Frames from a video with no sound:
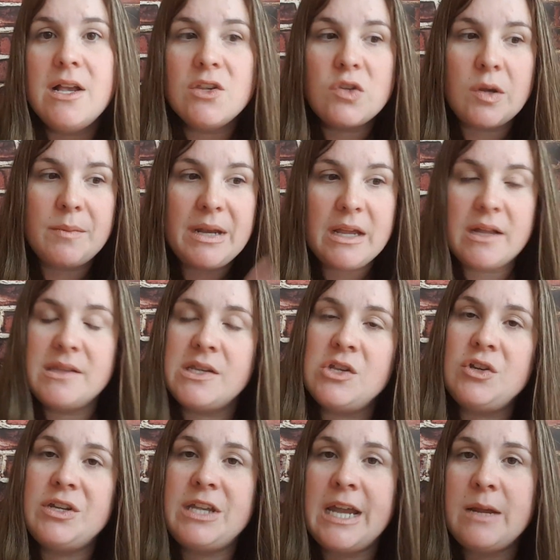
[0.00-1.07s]
So I'm going to
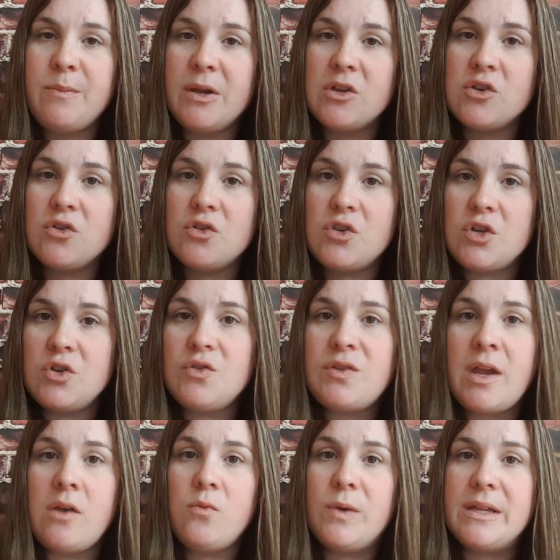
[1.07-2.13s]
continue to take pictures
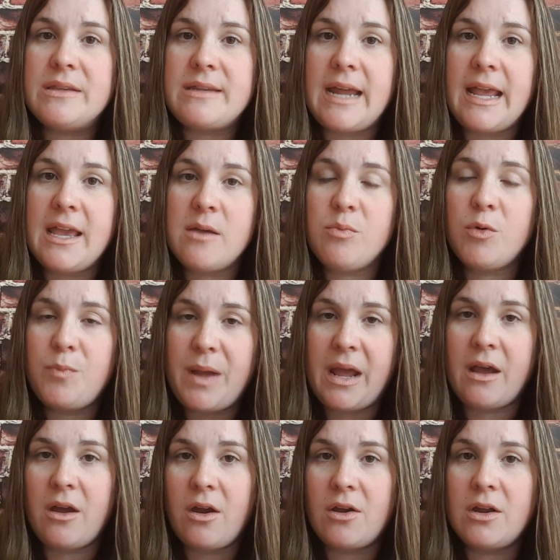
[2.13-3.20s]
Tuesday and Wednesday, get
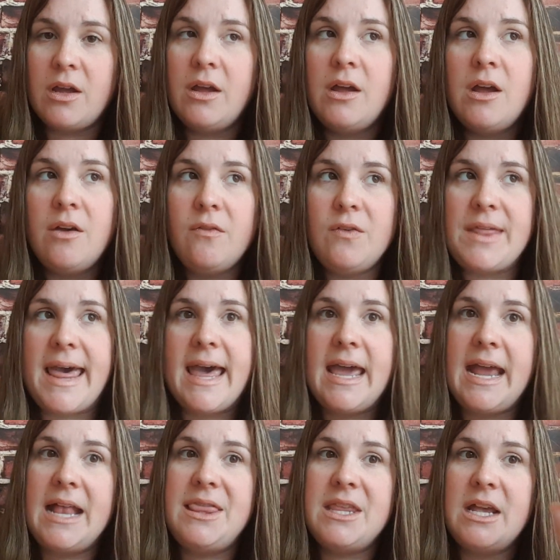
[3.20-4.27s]
prepared for that.
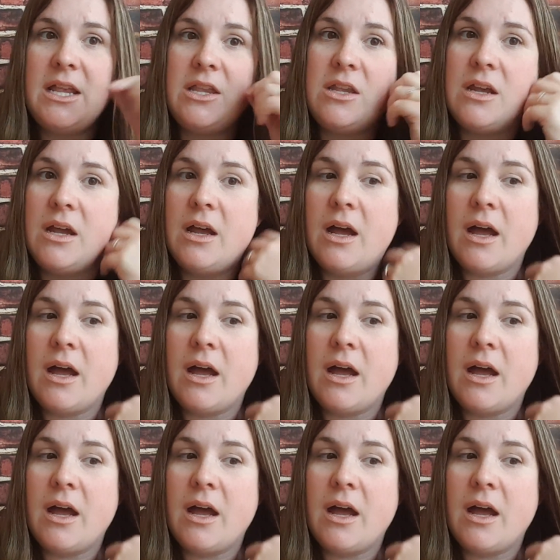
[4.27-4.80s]
And then